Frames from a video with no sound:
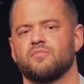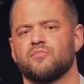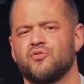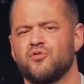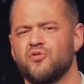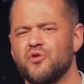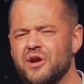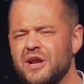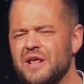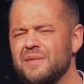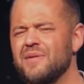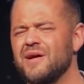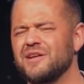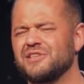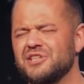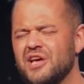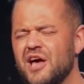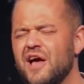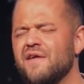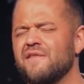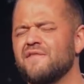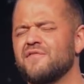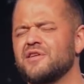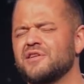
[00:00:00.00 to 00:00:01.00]
pretty much
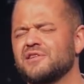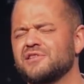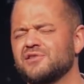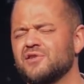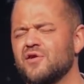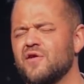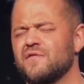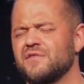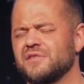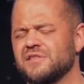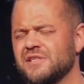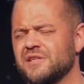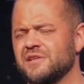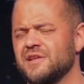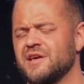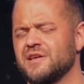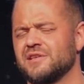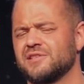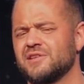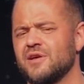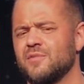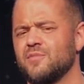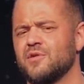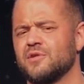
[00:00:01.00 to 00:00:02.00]
every service today,
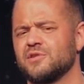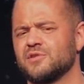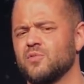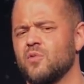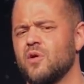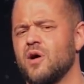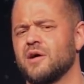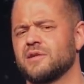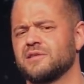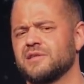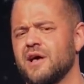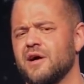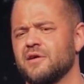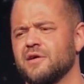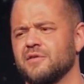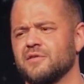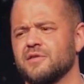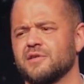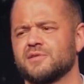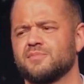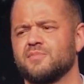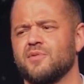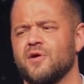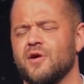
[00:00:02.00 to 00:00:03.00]
someone's walked out at
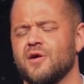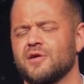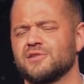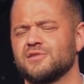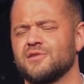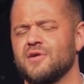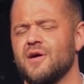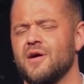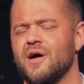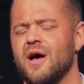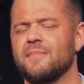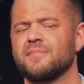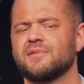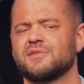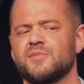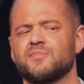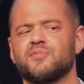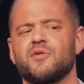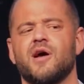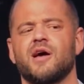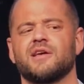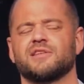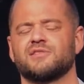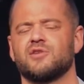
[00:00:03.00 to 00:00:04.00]
this part. So I'm
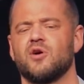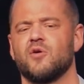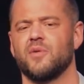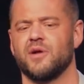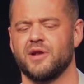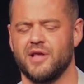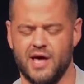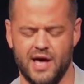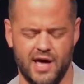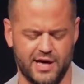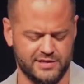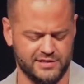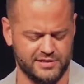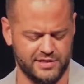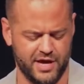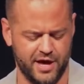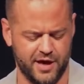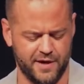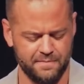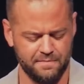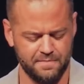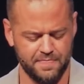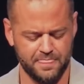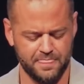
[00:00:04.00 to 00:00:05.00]
surprised nobody has yet.